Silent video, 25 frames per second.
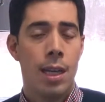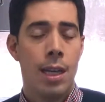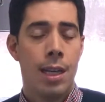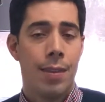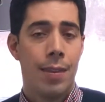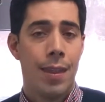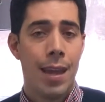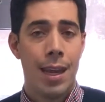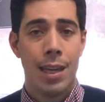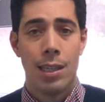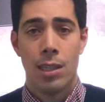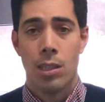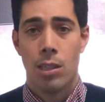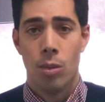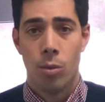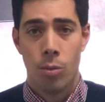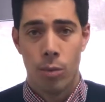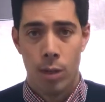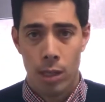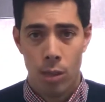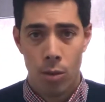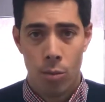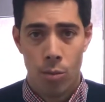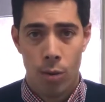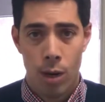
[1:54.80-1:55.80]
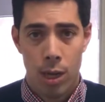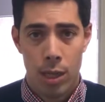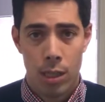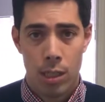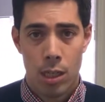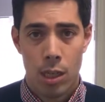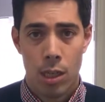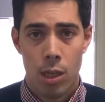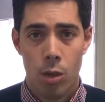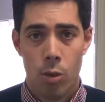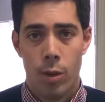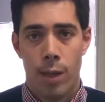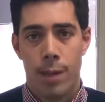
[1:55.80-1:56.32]
that's the way you want to
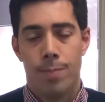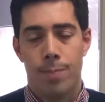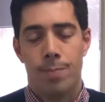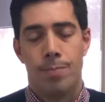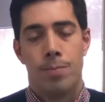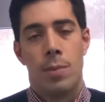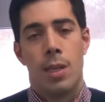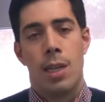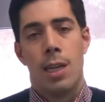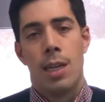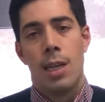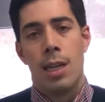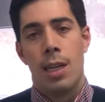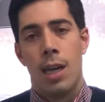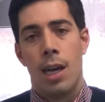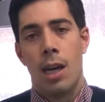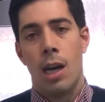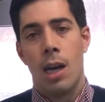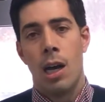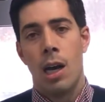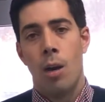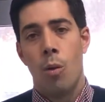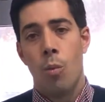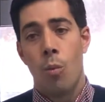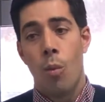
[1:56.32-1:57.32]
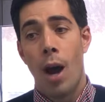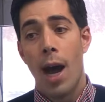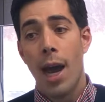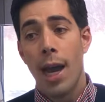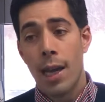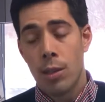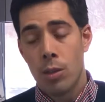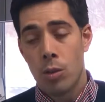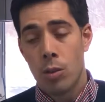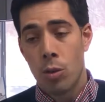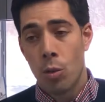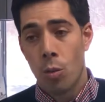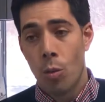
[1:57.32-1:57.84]
do it.
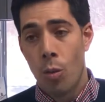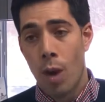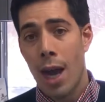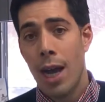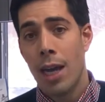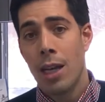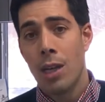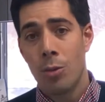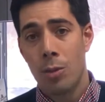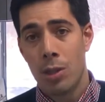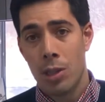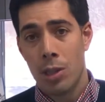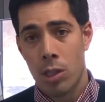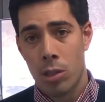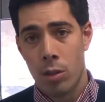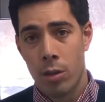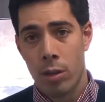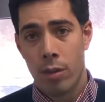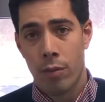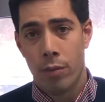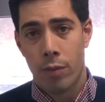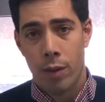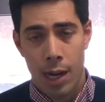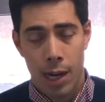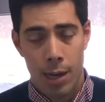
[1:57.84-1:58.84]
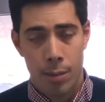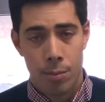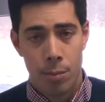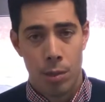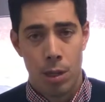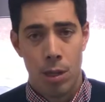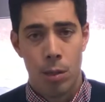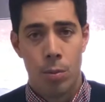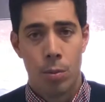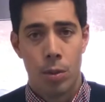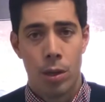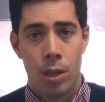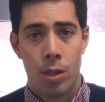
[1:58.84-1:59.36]
Why do we screen for high blood
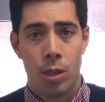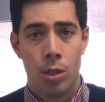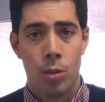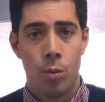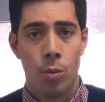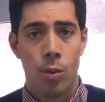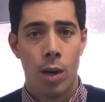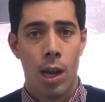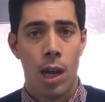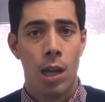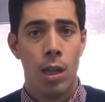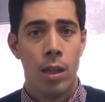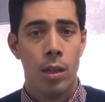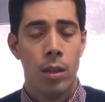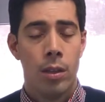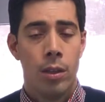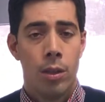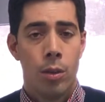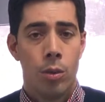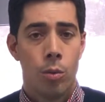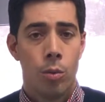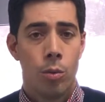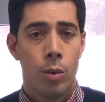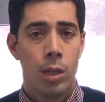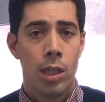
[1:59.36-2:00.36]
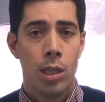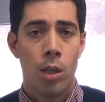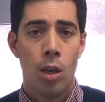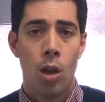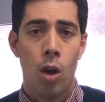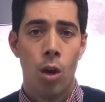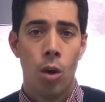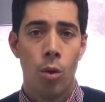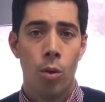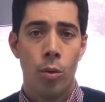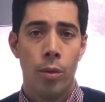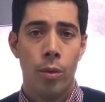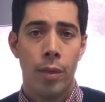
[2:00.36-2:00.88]
pressure? Well, we
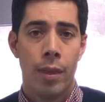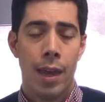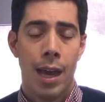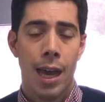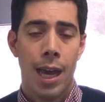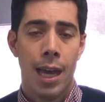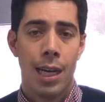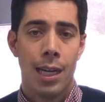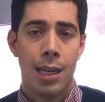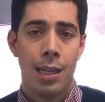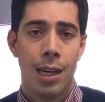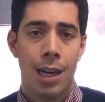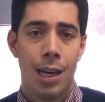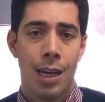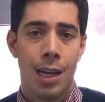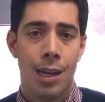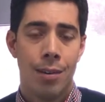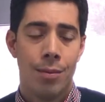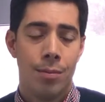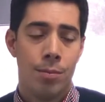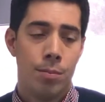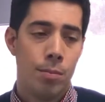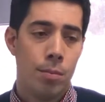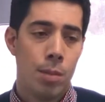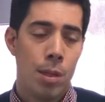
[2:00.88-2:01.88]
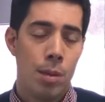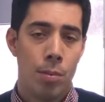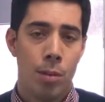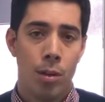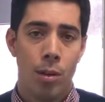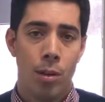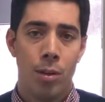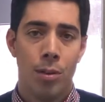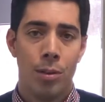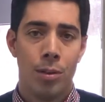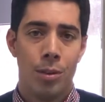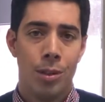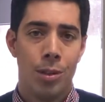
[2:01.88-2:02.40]
know that
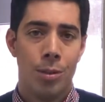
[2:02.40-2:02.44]
people, you